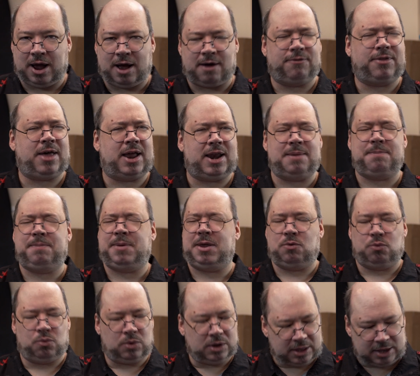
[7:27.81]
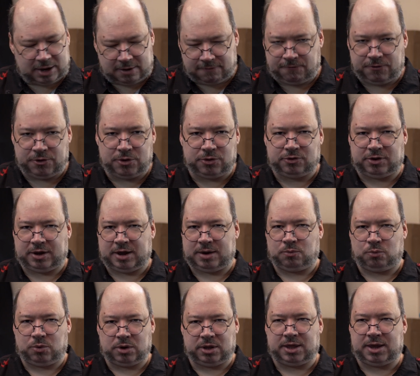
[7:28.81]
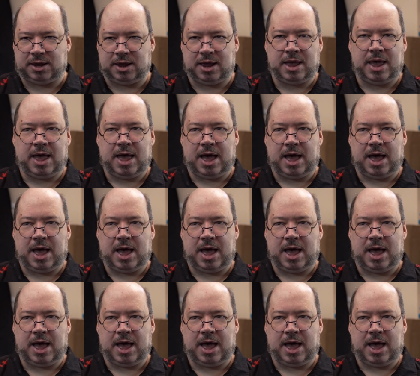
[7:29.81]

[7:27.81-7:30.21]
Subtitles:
of that it being really confusing and really